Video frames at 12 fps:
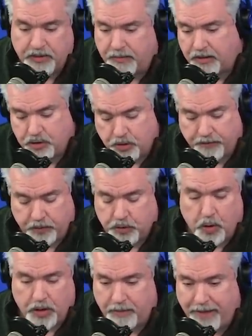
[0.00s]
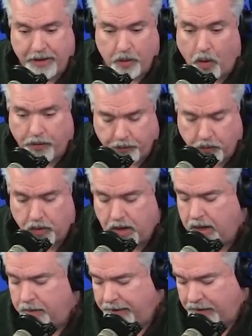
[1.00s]
I'm not sure if they're talking about it all through
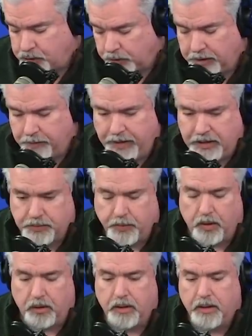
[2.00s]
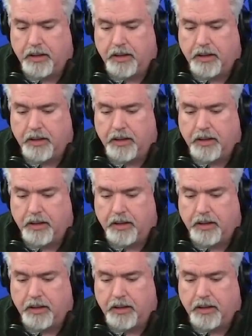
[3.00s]
Major League Baseball.